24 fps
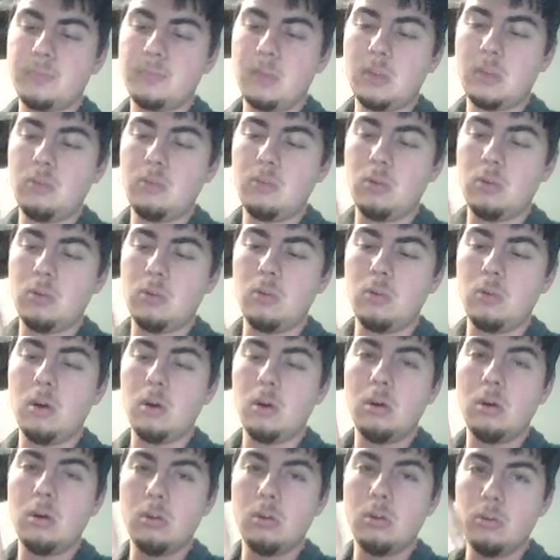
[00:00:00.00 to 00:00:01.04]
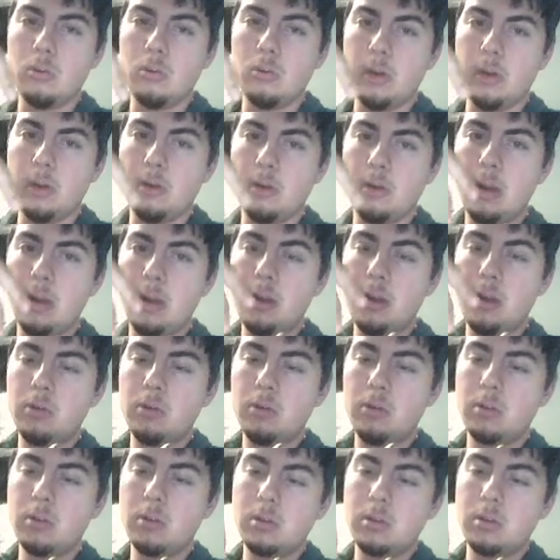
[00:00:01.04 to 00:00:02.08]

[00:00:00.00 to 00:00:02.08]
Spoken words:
It will go all the way around.